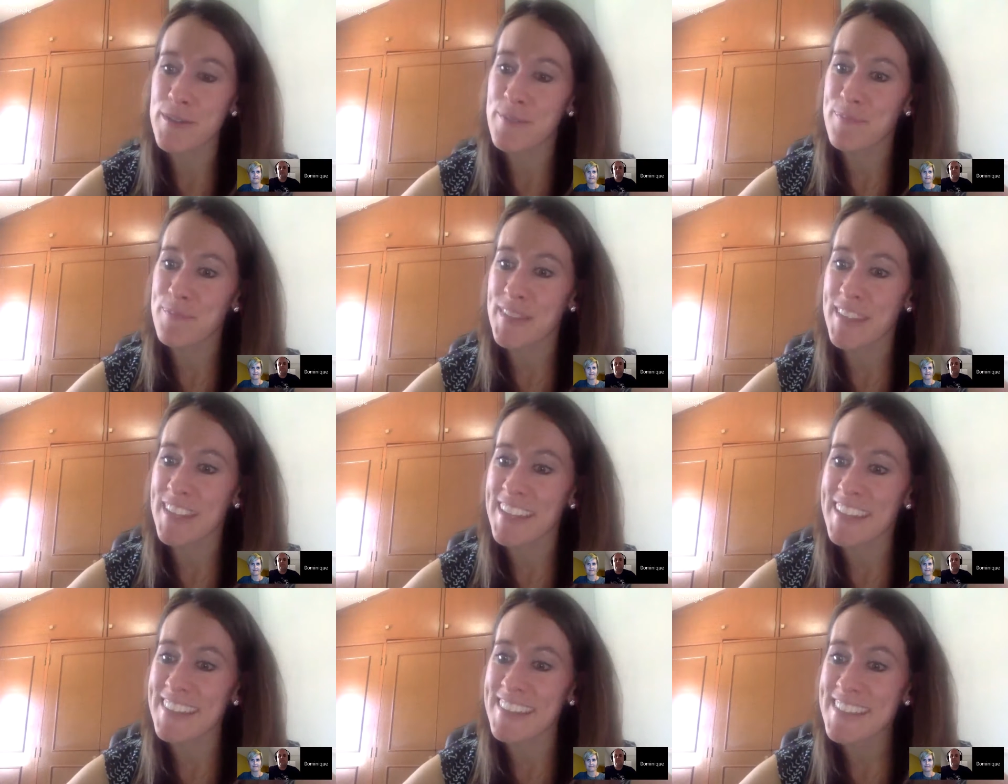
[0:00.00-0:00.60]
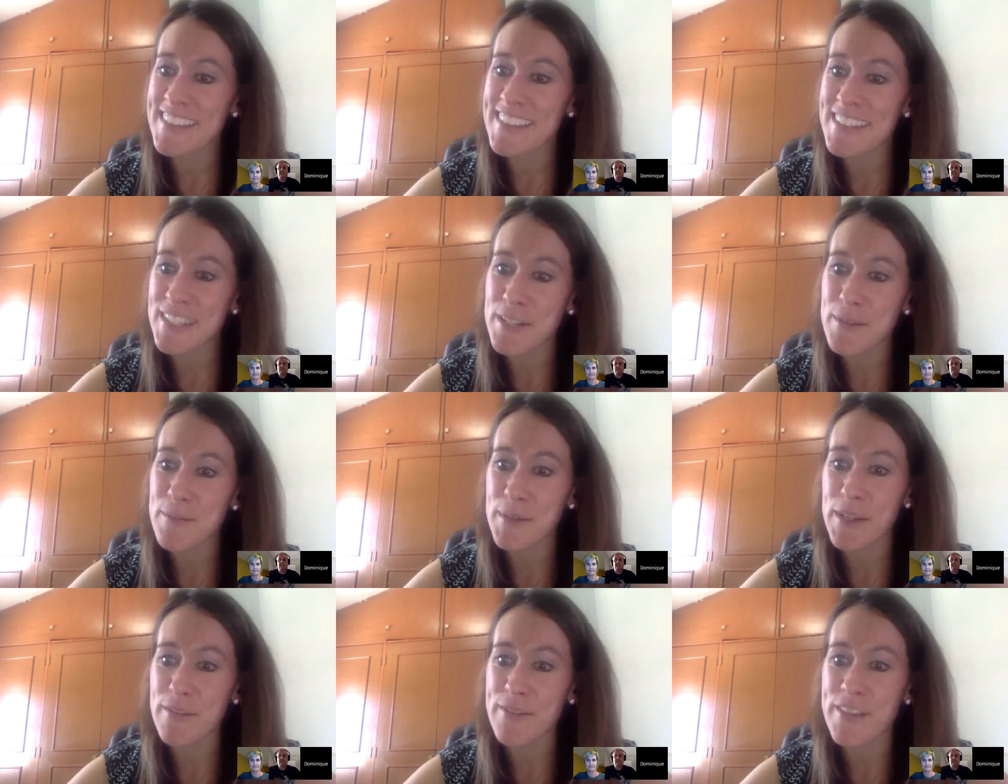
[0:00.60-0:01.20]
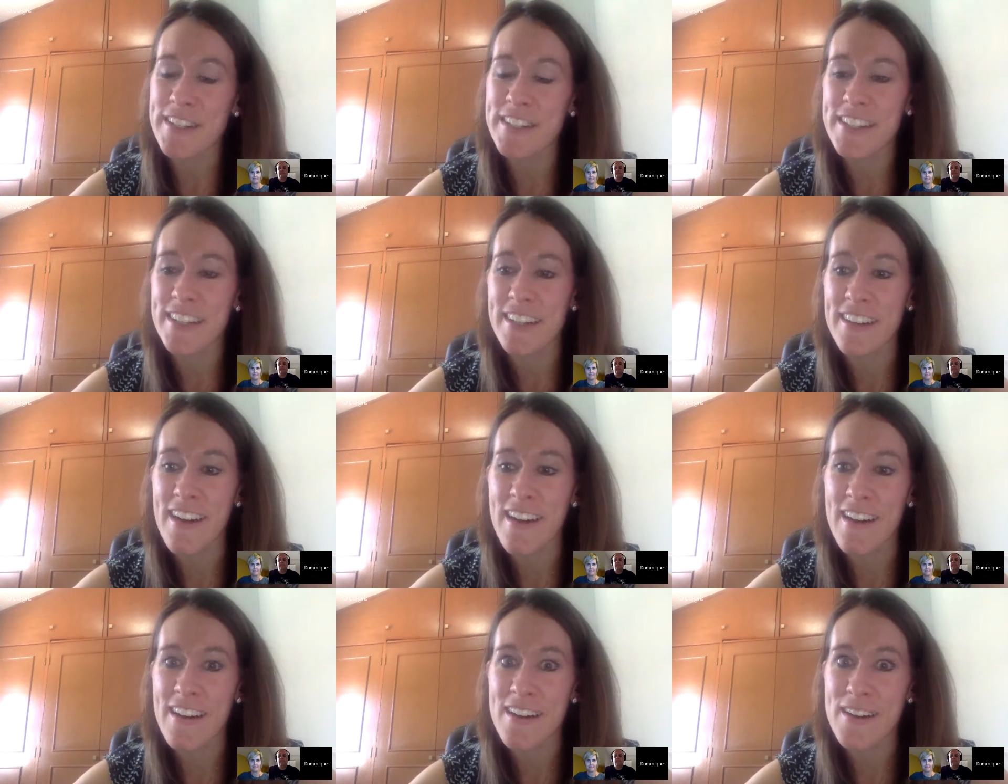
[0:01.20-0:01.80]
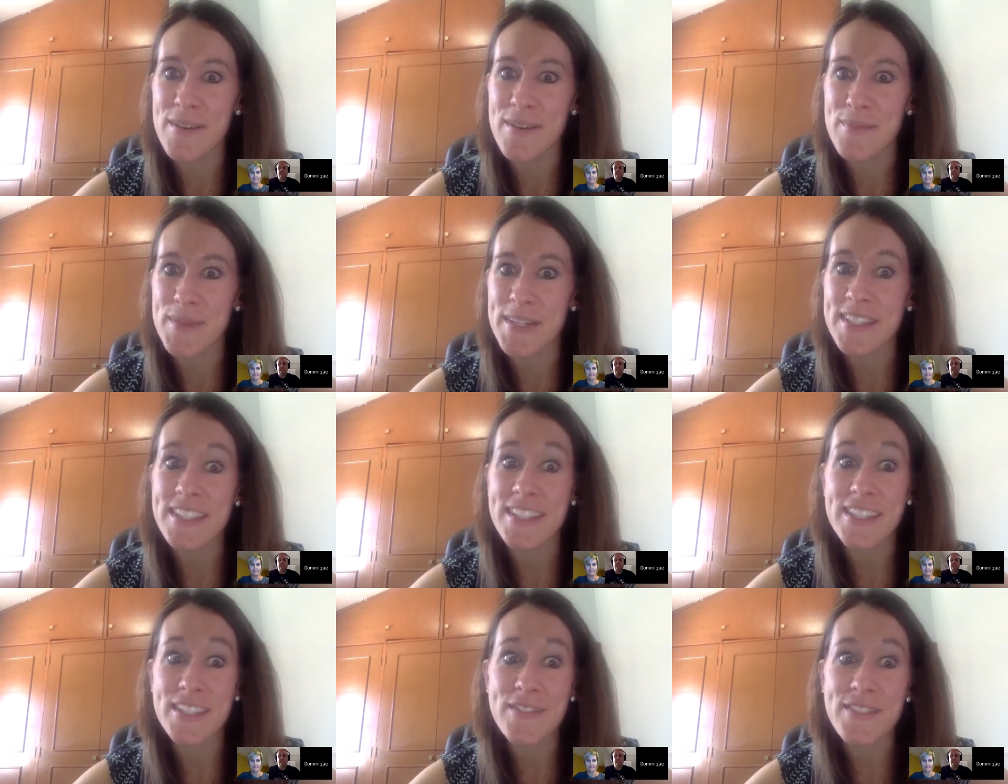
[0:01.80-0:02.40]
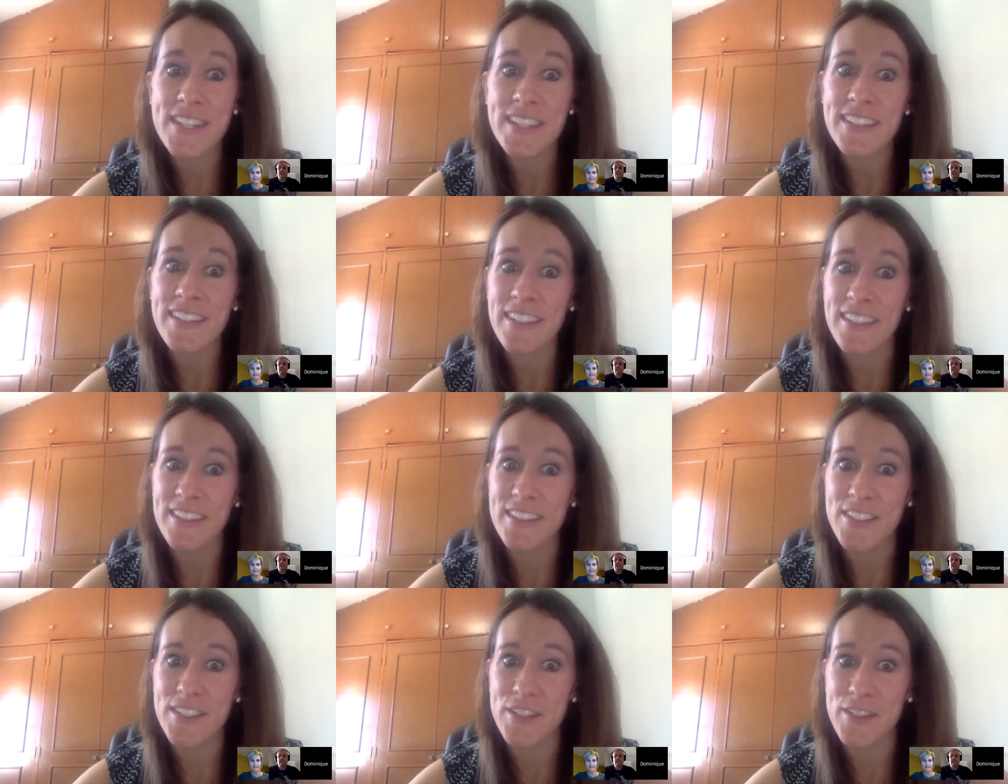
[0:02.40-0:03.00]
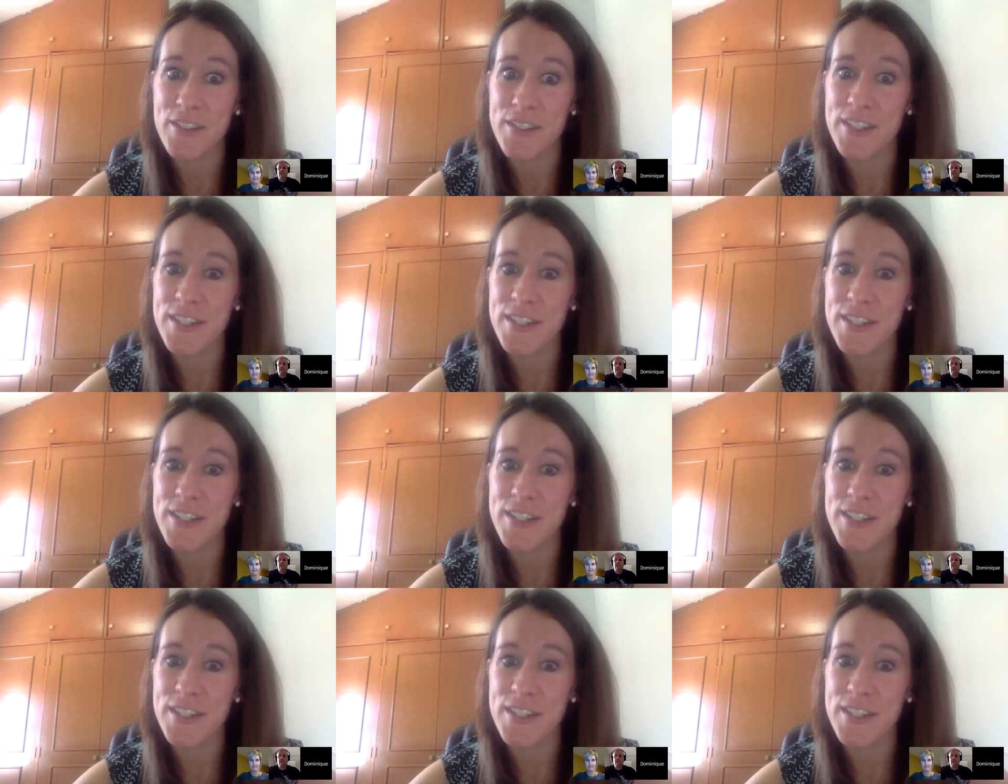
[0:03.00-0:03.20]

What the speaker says: And this is going to be of our assistive technology course.